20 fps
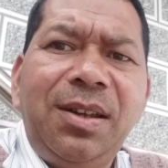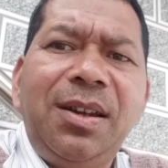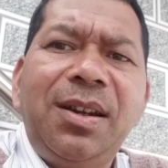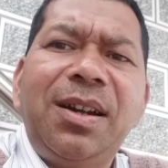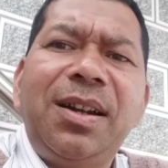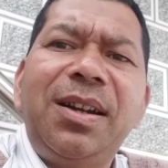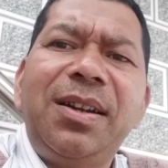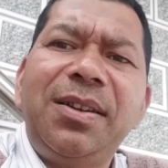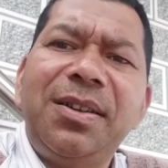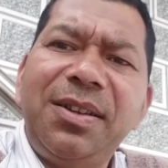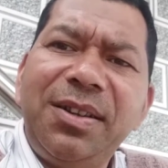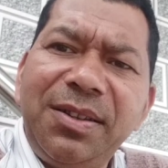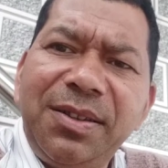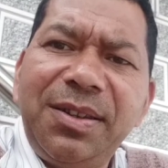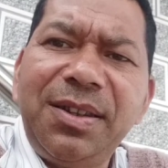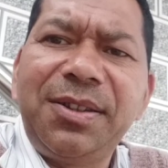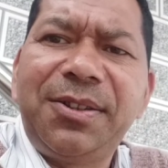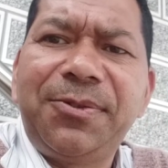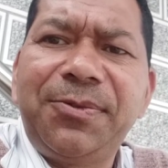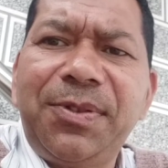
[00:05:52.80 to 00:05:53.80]
and in
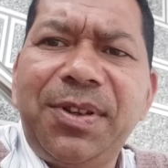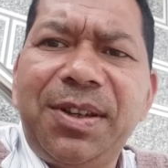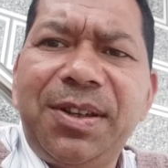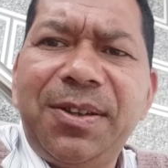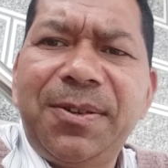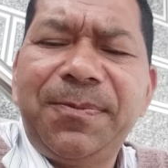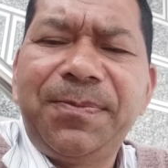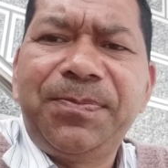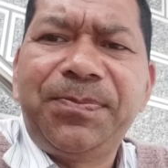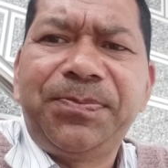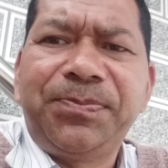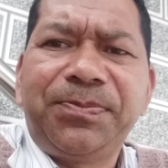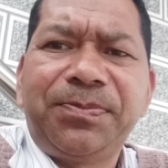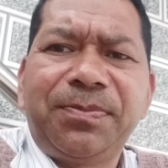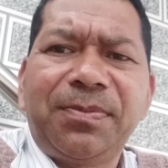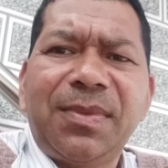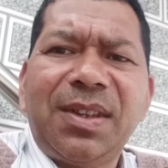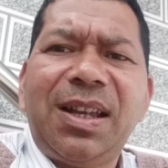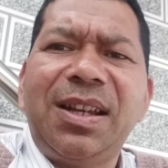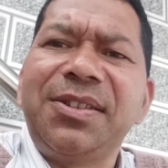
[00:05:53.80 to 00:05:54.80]
this way,
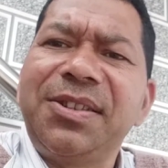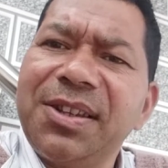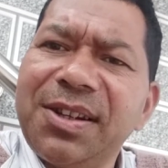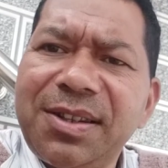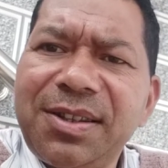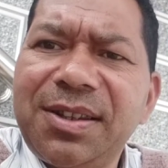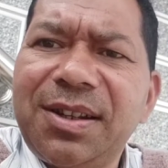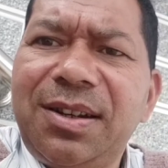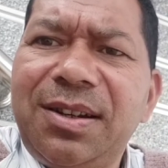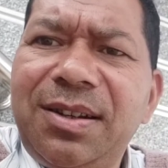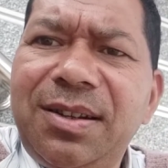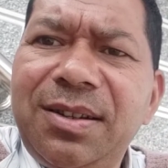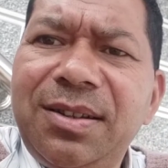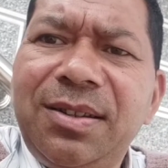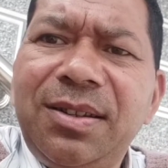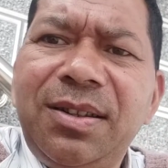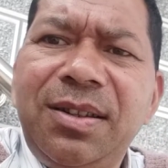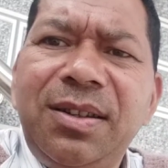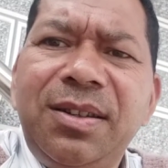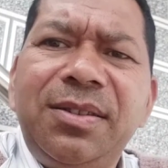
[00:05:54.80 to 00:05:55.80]
as a result,
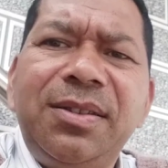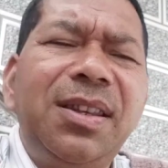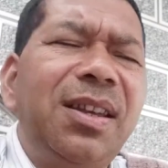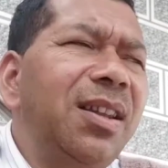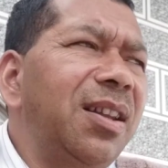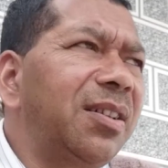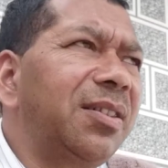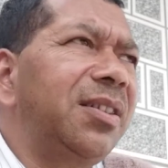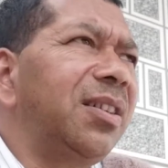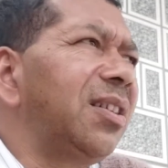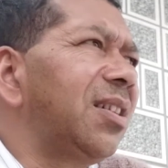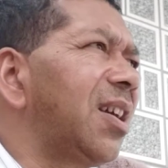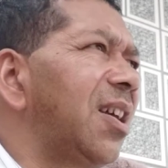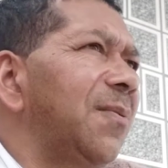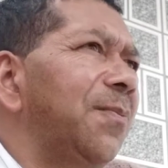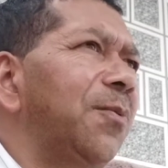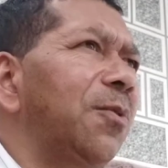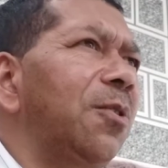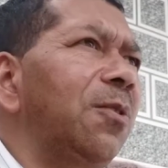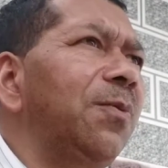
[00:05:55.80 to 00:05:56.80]
the electric
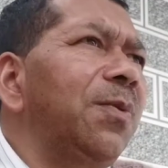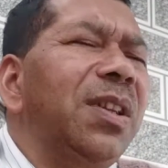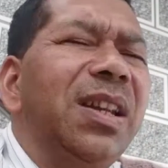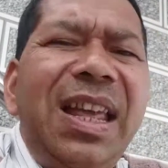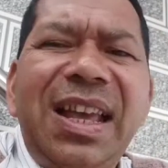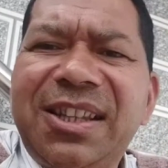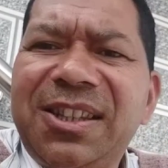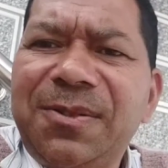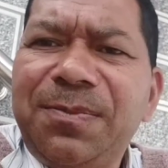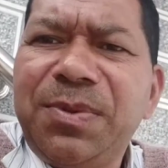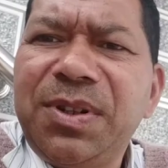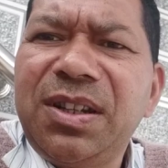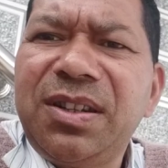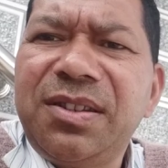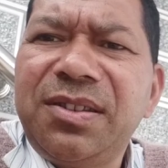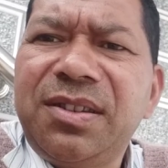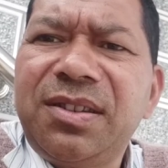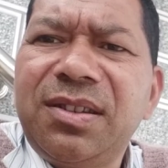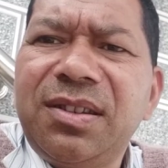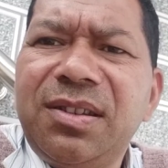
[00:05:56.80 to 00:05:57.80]
dipole will
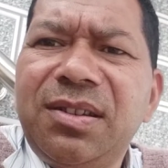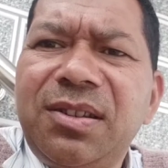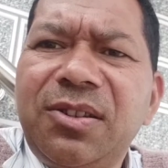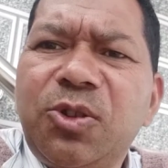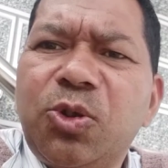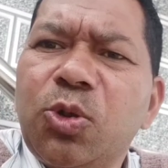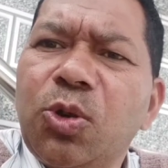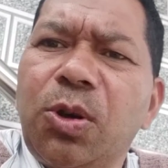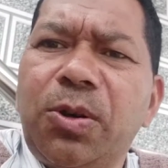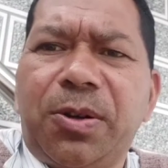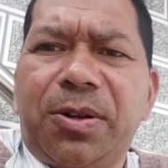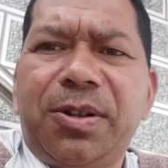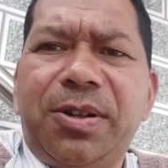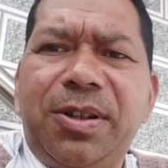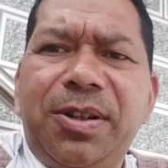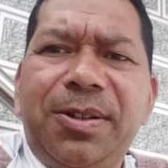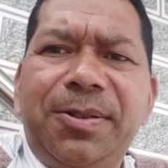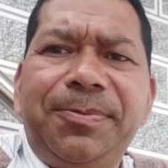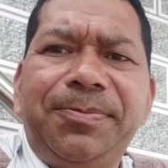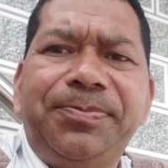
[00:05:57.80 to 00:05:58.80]
experience torque
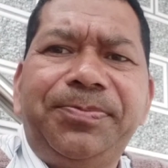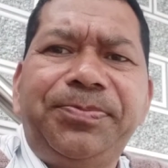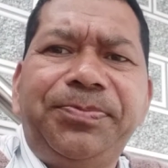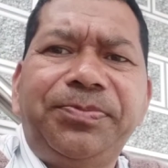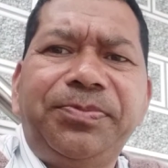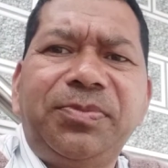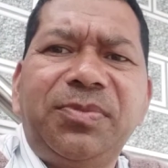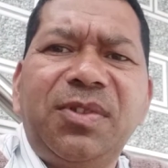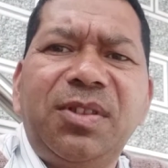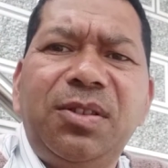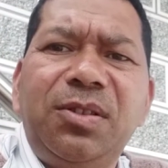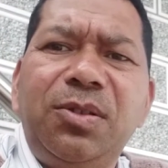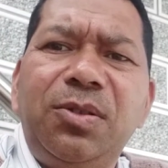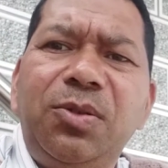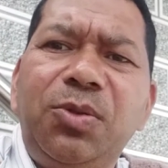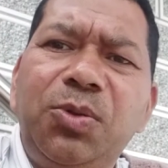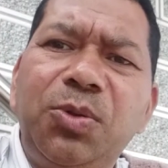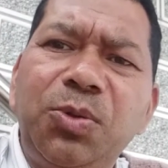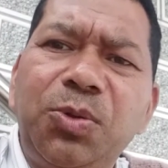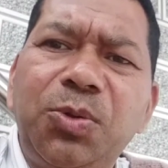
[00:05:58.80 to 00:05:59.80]

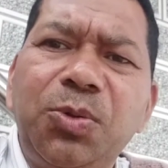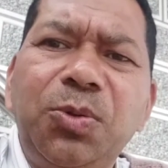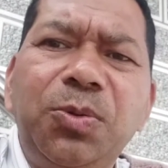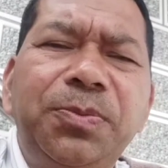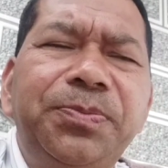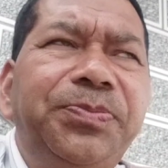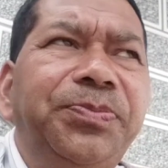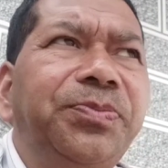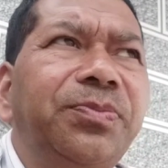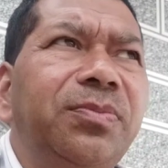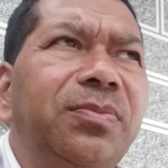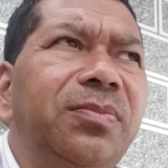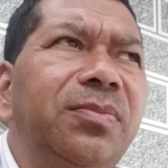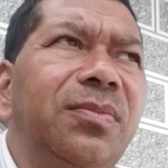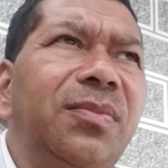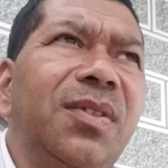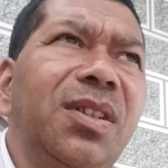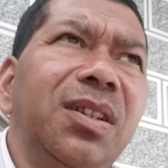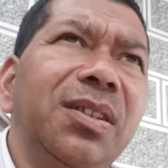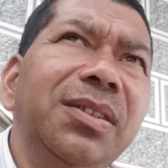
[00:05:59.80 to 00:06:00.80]
due to
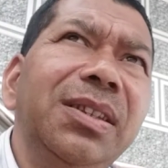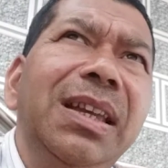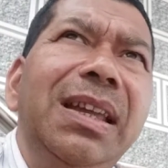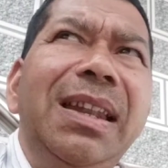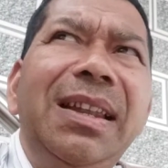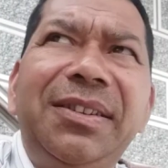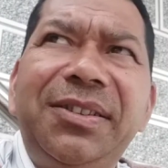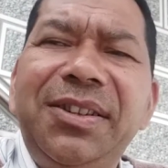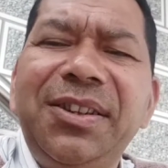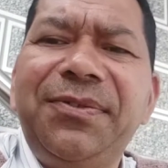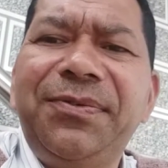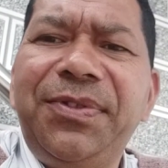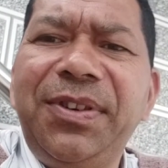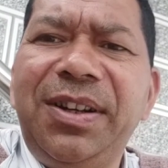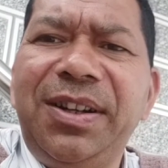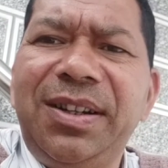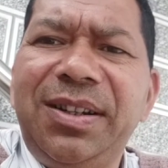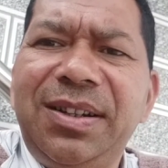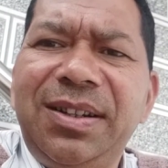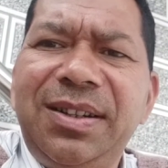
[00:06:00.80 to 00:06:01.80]
the electric field,